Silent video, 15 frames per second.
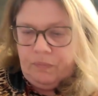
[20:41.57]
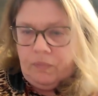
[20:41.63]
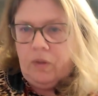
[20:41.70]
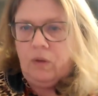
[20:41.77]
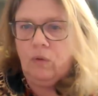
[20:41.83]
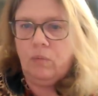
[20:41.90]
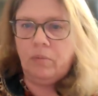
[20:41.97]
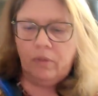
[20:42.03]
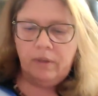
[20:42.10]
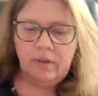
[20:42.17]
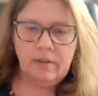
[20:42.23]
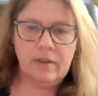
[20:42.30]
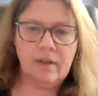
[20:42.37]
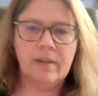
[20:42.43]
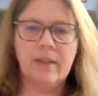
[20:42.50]
We'll put
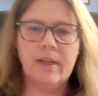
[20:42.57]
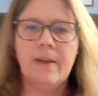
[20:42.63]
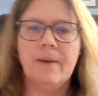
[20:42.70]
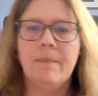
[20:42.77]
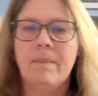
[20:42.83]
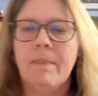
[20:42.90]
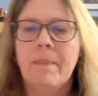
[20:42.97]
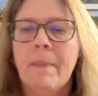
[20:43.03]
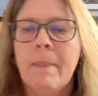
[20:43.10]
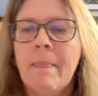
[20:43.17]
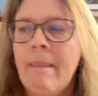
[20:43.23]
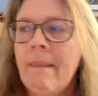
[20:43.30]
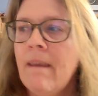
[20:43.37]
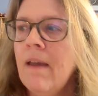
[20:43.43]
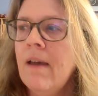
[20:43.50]
it down there.
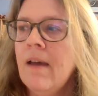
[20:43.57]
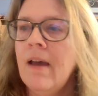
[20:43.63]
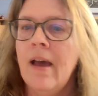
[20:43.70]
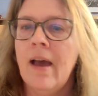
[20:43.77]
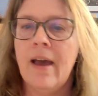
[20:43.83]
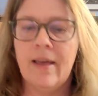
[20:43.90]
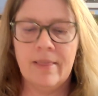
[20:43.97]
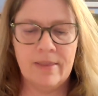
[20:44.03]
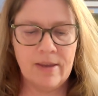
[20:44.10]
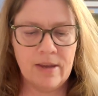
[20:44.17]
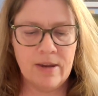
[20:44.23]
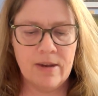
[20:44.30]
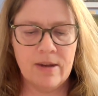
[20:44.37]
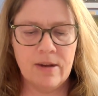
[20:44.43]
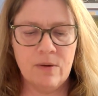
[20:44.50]
And
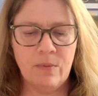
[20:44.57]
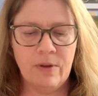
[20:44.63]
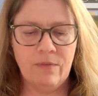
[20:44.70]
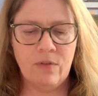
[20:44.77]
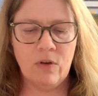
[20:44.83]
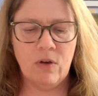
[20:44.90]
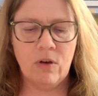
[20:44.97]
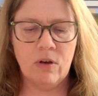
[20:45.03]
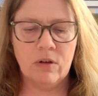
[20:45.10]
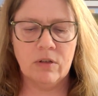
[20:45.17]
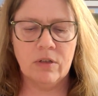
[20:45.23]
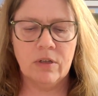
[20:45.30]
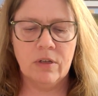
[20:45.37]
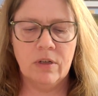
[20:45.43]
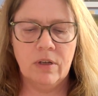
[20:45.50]
then we've
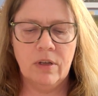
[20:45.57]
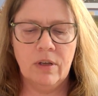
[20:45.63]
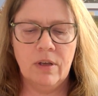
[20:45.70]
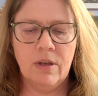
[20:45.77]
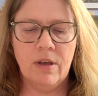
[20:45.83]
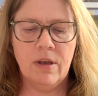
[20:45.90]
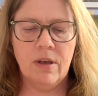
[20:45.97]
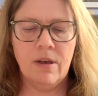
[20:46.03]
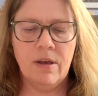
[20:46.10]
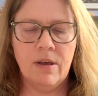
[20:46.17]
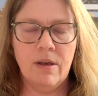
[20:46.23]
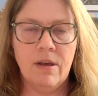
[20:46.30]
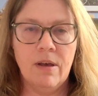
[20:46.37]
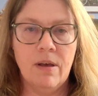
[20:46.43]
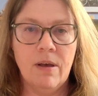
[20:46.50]
got
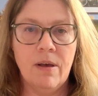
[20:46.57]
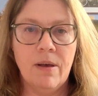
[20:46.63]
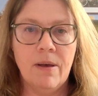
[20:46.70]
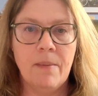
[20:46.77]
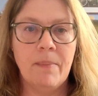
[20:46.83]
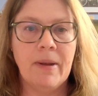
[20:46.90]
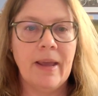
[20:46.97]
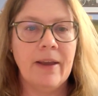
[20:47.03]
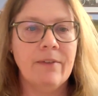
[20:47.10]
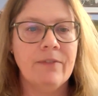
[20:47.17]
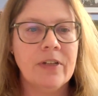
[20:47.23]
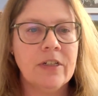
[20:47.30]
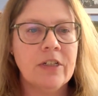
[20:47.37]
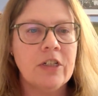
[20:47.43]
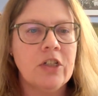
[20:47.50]
Black
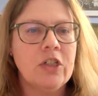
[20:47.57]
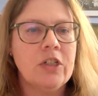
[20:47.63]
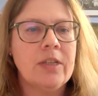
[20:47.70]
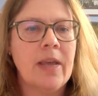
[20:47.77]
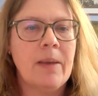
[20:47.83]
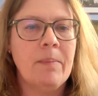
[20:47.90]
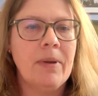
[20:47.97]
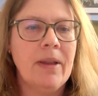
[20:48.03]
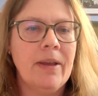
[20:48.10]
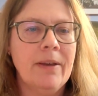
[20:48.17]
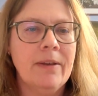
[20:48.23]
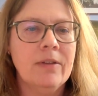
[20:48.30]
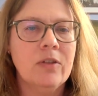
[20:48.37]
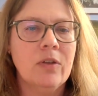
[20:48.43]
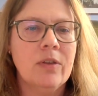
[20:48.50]
Vintage Sampler.
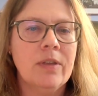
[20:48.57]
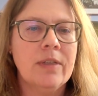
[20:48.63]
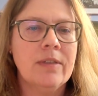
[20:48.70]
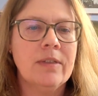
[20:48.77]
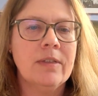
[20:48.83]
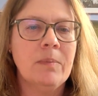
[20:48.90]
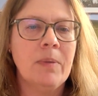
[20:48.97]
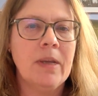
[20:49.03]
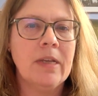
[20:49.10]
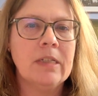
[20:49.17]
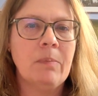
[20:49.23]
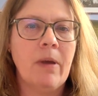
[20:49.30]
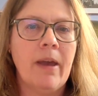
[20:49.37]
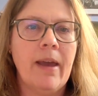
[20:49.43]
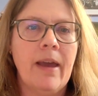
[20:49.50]
So this is a piece
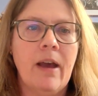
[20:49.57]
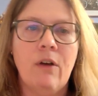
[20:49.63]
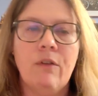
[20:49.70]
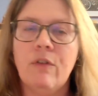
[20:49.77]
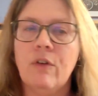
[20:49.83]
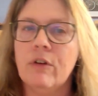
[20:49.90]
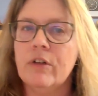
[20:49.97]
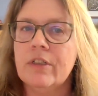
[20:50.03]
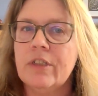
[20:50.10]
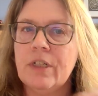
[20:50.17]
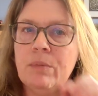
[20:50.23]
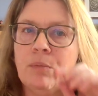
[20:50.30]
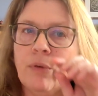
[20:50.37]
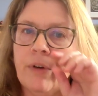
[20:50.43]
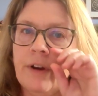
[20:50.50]
by Our Forest
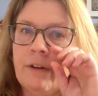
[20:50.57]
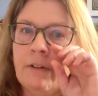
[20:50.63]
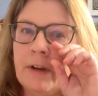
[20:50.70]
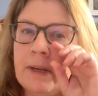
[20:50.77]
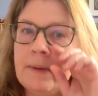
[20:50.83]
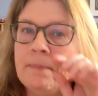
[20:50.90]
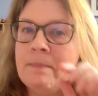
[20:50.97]
Embroidery.